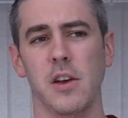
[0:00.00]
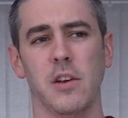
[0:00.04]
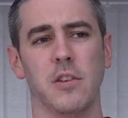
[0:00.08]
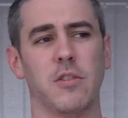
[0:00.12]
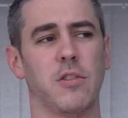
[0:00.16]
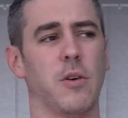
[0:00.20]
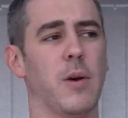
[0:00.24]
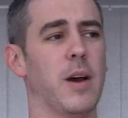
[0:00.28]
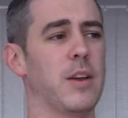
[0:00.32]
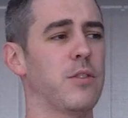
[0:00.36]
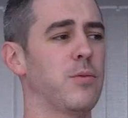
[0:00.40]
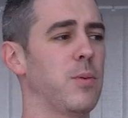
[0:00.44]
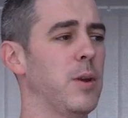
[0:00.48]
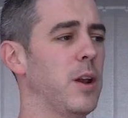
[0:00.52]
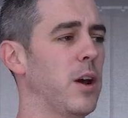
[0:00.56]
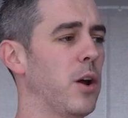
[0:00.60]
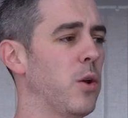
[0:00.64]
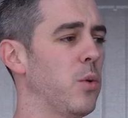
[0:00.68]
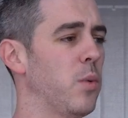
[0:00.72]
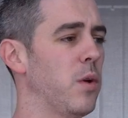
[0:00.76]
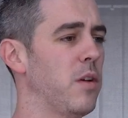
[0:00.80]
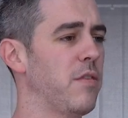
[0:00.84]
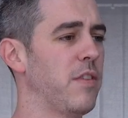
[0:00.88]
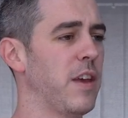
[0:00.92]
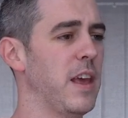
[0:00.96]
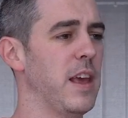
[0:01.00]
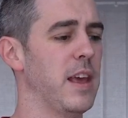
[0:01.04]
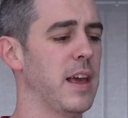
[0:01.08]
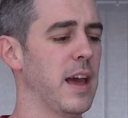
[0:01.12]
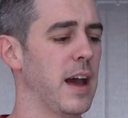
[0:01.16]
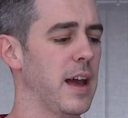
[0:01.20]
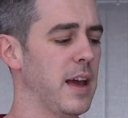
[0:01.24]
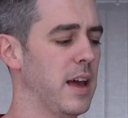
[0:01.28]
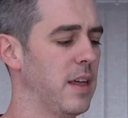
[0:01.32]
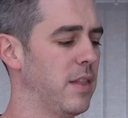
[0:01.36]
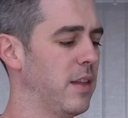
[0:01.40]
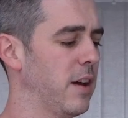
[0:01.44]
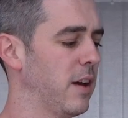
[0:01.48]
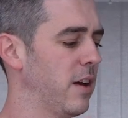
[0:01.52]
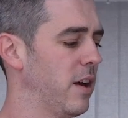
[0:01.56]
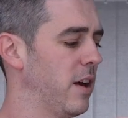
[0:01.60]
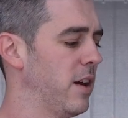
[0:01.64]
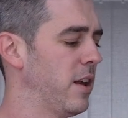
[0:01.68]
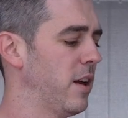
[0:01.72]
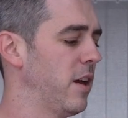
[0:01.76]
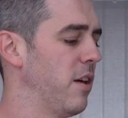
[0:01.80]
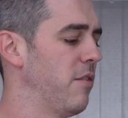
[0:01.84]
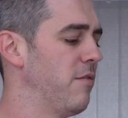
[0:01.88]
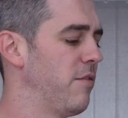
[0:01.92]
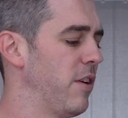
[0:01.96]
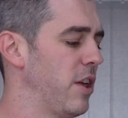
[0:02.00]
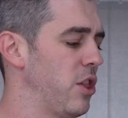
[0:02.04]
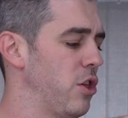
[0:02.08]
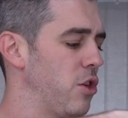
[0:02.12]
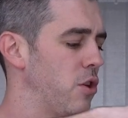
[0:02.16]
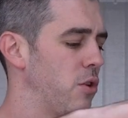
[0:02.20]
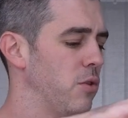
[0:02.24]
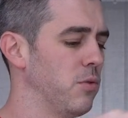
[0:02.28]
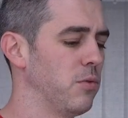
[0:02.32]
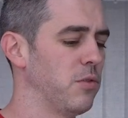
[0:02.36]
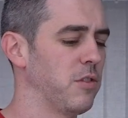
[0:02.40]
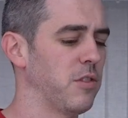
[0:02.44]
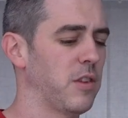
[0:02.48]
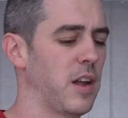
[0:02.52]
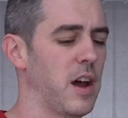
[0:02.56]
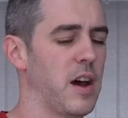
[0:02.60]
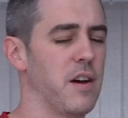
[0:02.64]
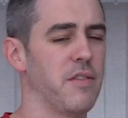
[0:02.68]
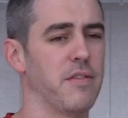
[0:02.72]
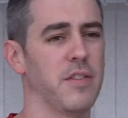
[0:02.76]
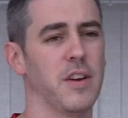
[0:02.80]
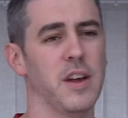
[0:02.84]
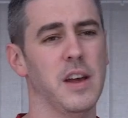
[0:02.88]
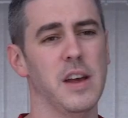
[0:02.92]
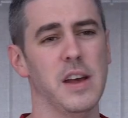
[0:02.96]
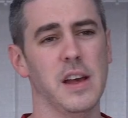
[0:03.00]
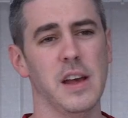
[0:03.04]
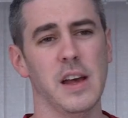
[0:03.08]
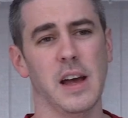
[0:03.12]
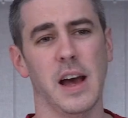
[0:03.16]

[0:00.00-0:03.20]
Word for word: So as we know, with EK and their kind of conventional stuff,